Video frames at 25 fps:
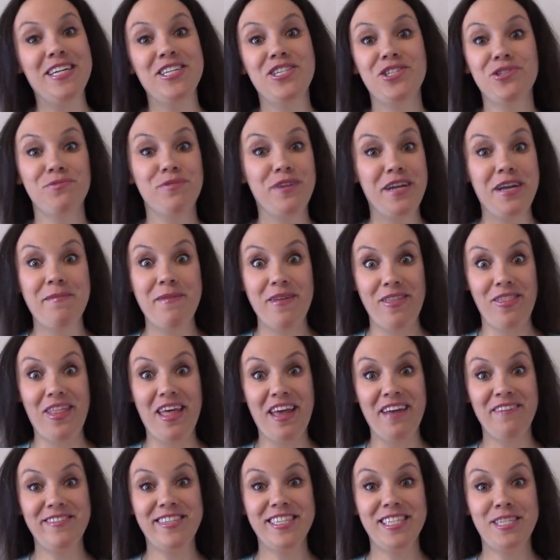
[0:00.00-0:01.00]
dream in
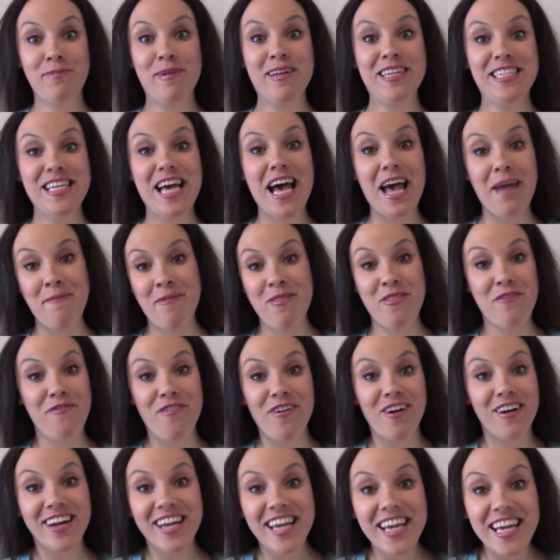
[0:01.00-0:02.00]
life to spend time in the
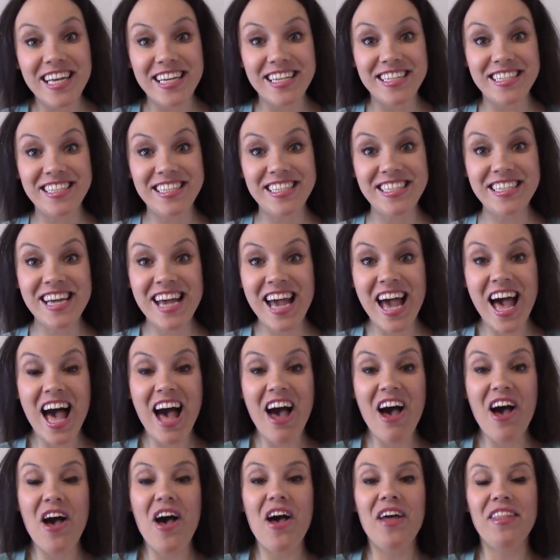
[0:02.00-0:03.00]
Far East.
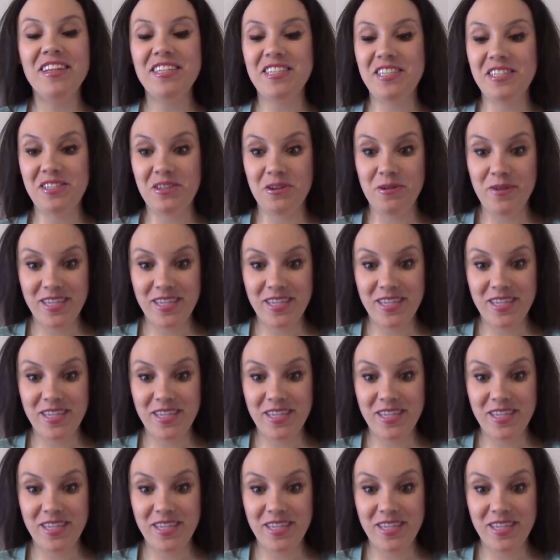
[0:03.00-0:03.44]
This is so